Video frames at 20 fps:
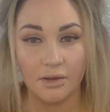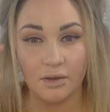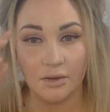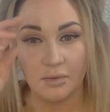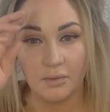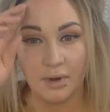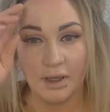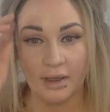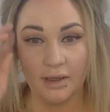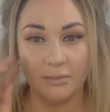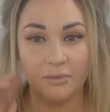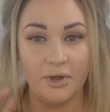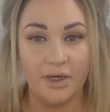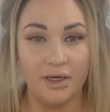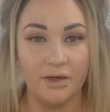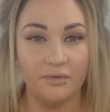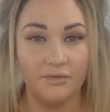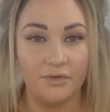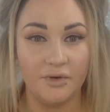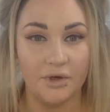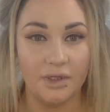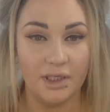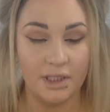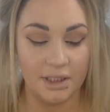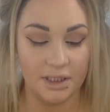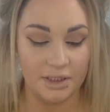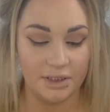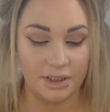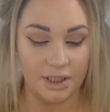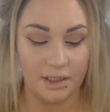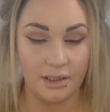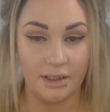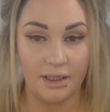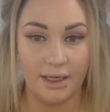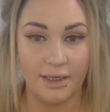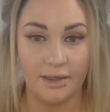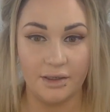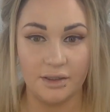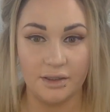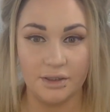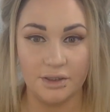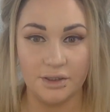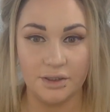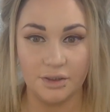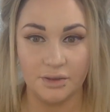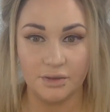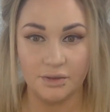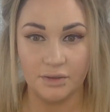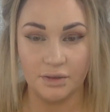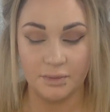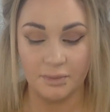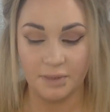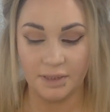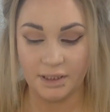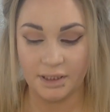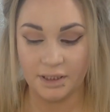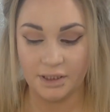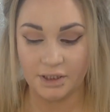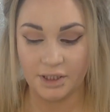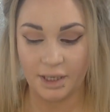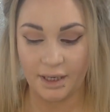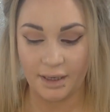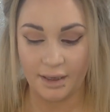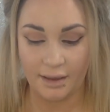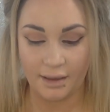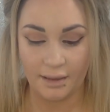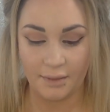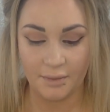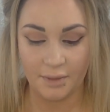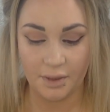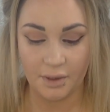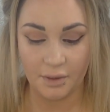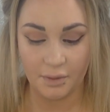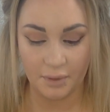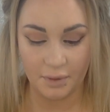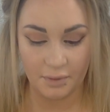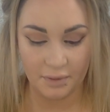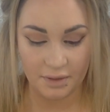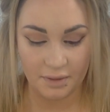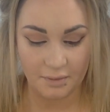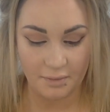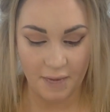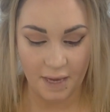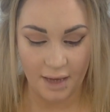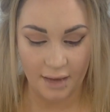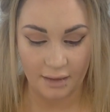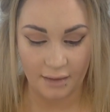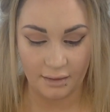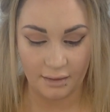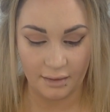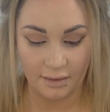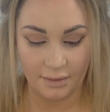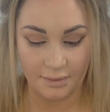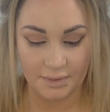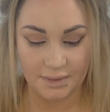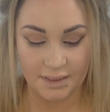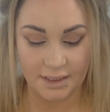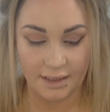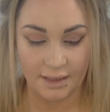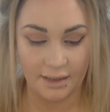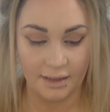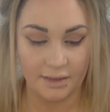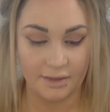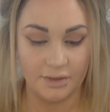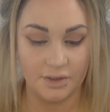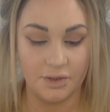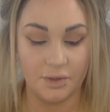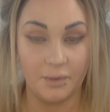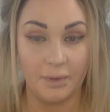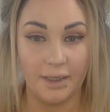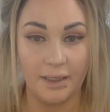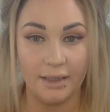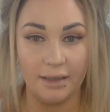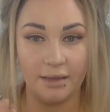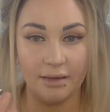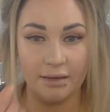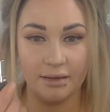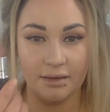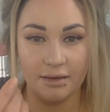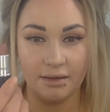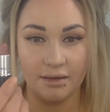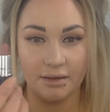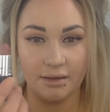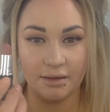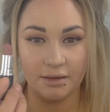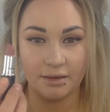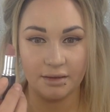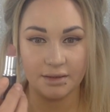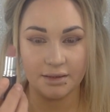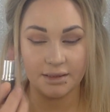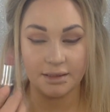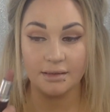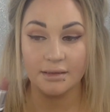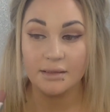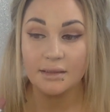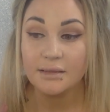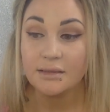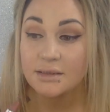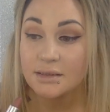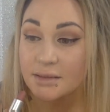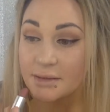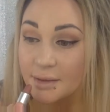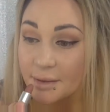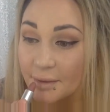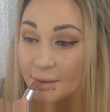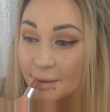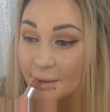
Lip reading: While I'm waiting for the gel liner to completely dry, I'm going to go in with the MAC lipstick in Twig. Looks like this.